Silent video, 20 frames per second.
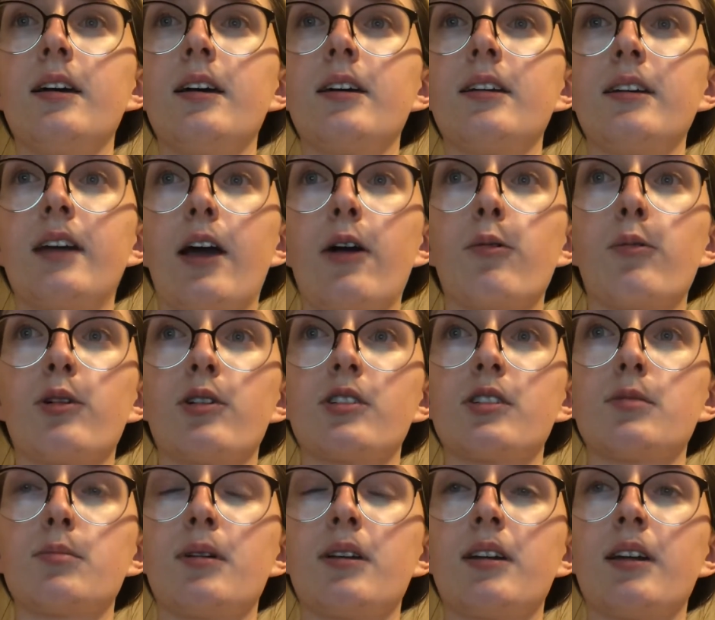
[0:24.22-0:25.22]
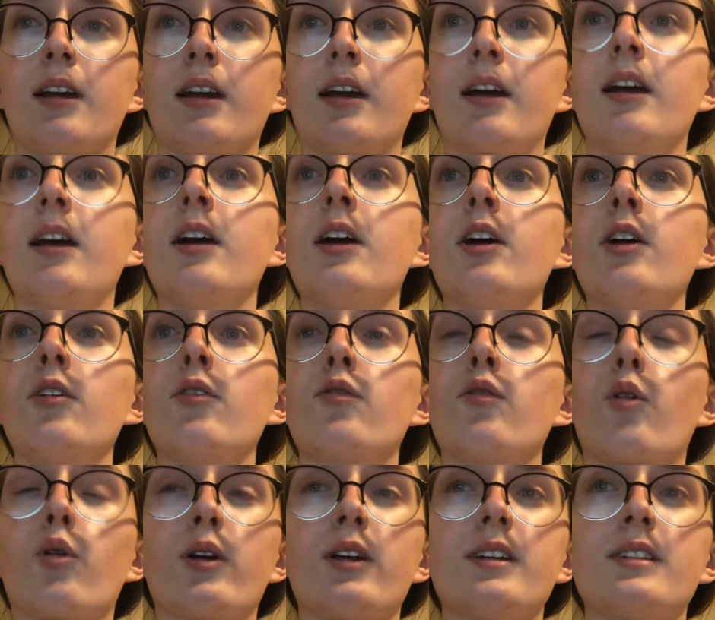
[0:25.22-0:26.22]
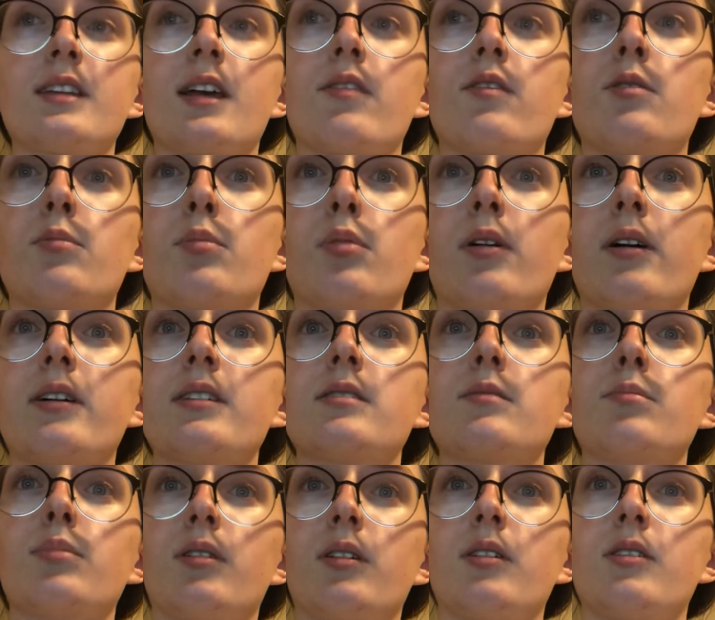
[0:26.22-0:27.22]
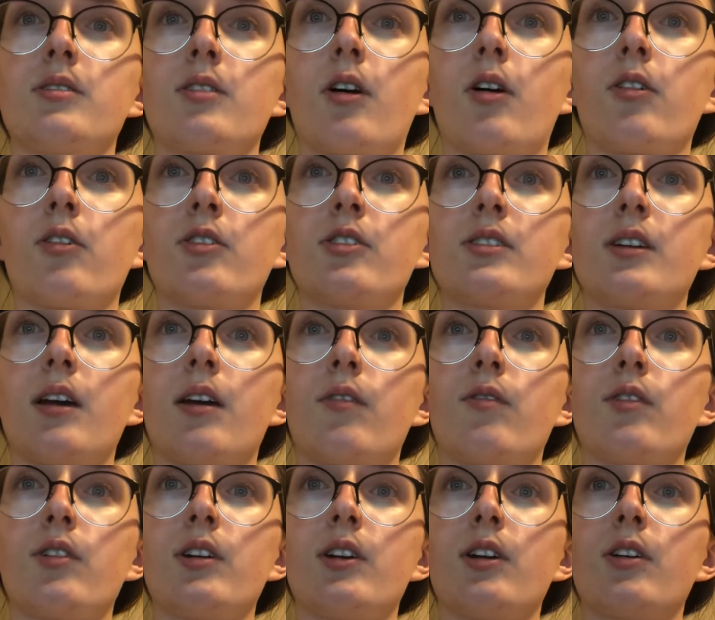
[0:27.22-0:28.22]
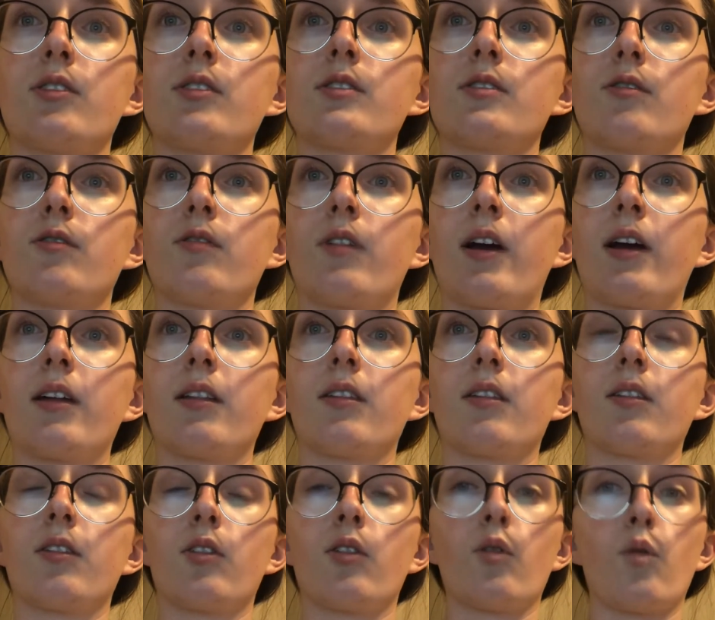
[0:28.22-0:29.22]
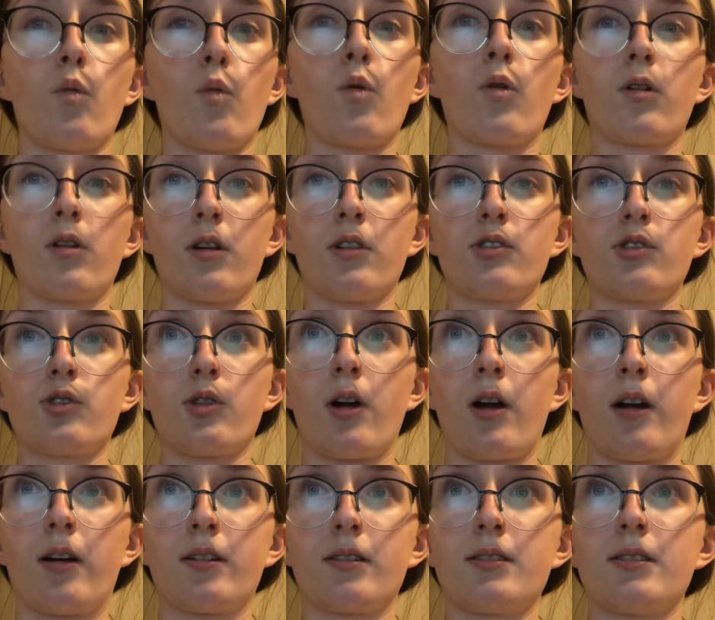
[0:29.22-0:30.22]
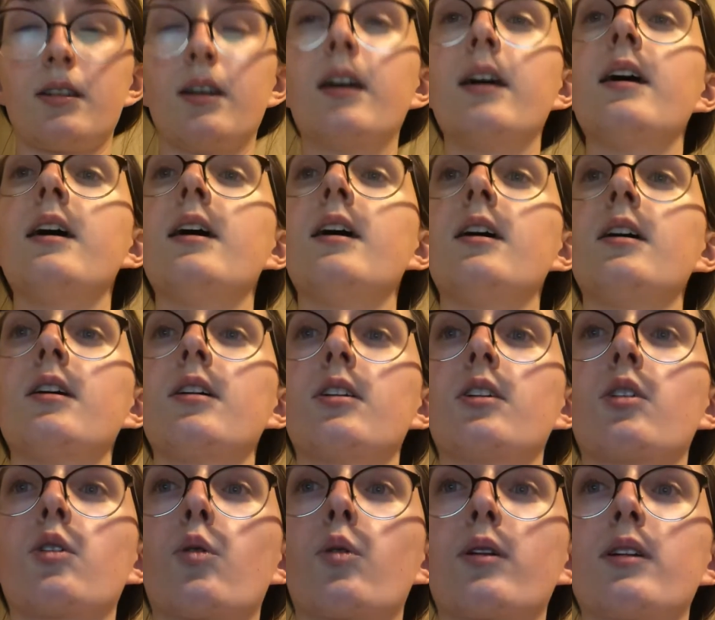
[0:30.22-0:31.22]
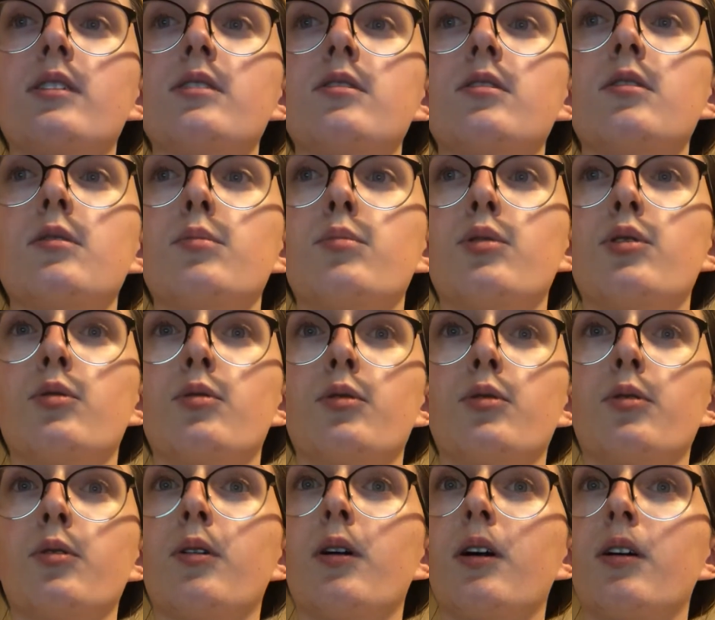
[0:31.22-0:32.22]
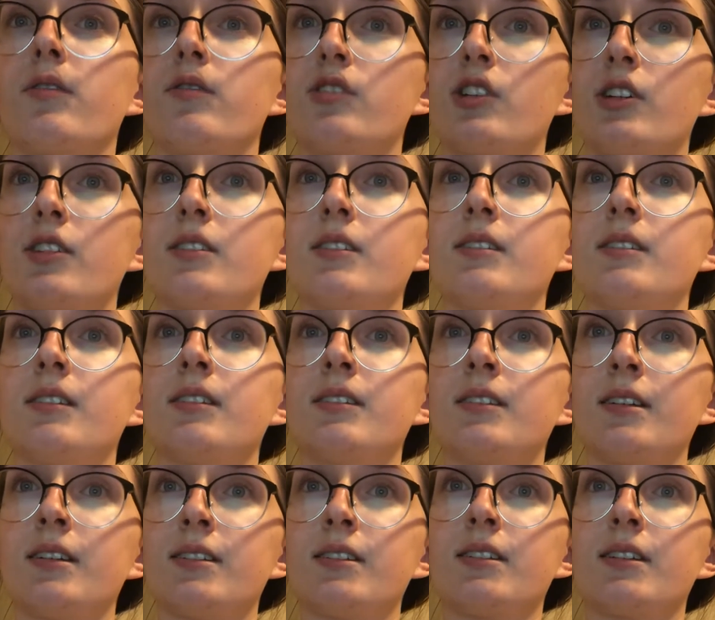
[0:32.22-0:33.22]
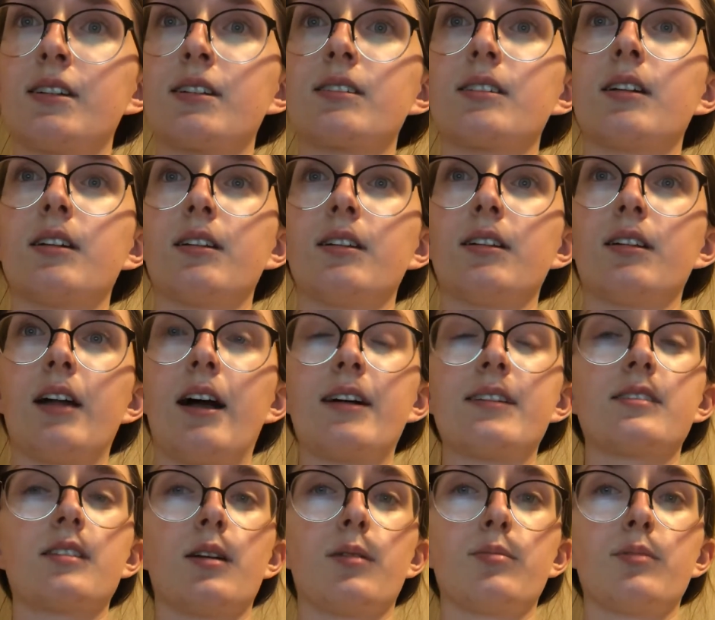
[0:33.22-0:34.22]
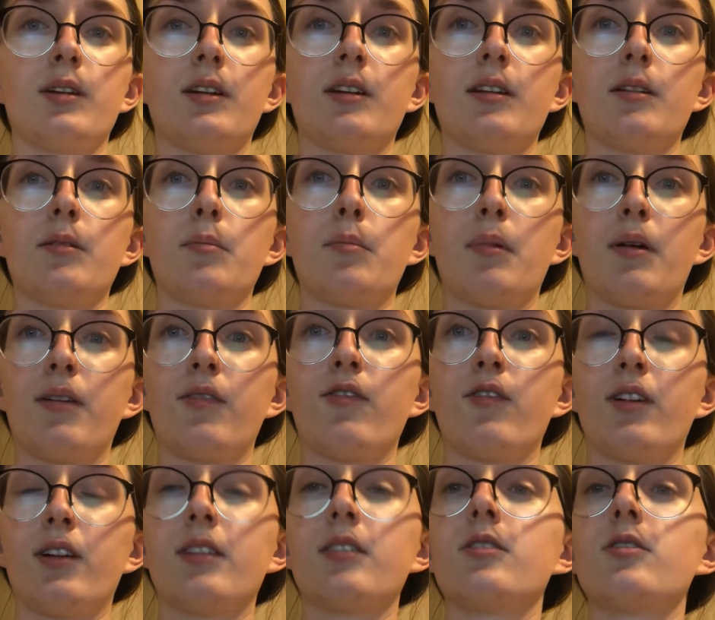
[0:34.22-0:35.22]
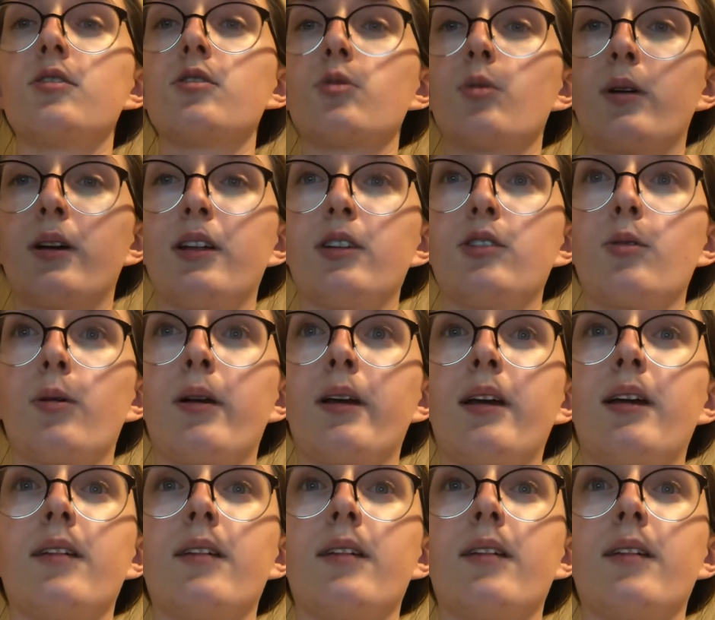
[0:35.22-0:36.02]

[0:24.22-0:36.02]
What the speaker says: Yet we are spending $47+ billion every year to fight the war on drugs. According to the Bureau of Justice Statistics, last updated May 5th, 2020.